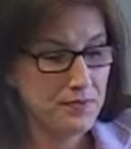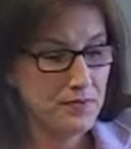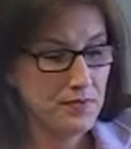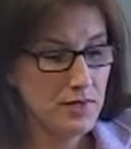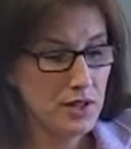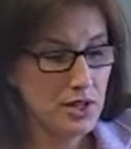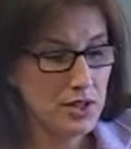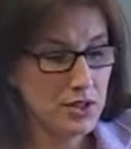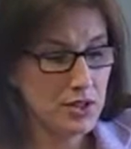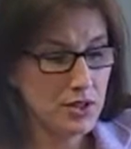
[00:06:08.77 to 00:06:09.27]

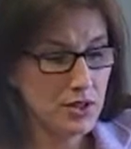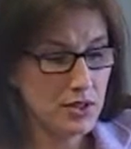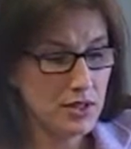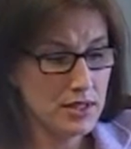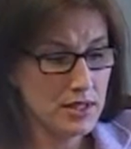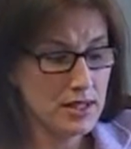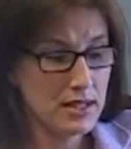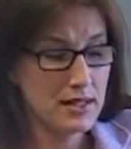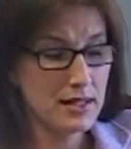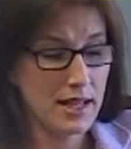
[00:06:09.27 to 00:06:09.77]

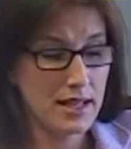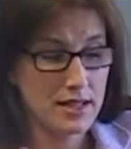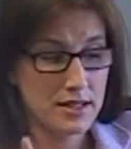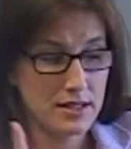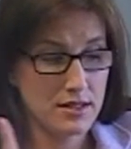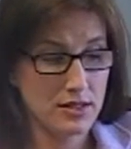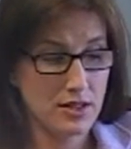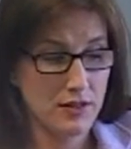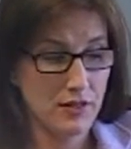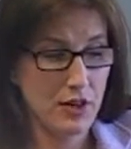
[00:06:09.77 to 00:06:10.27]
Students, that's
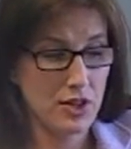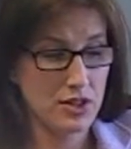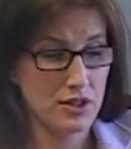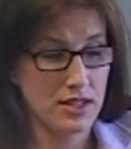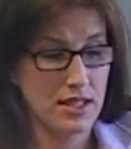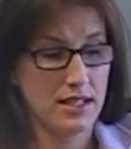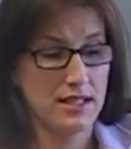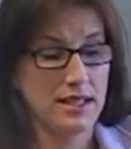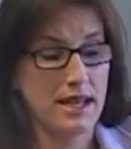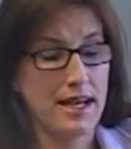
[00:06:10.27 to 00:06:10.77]
the first
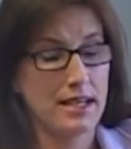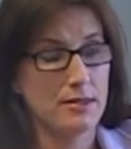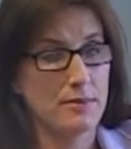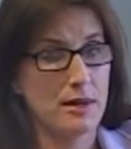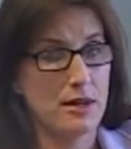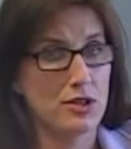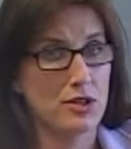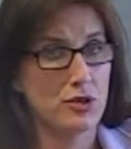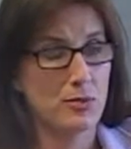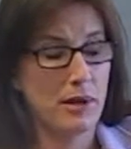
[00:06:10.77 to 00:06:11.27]
thing,
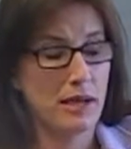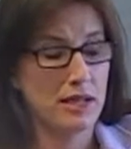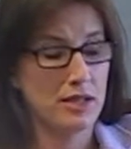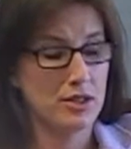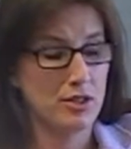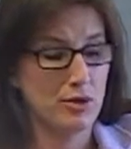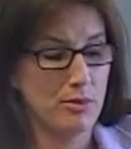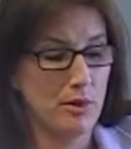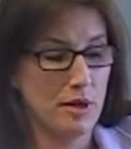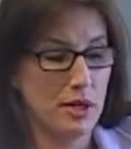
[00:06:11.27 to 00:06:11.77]
taxpayers are paying
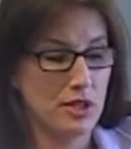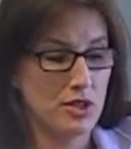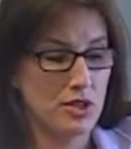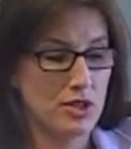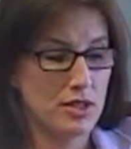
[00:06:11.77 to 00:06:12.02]
too much.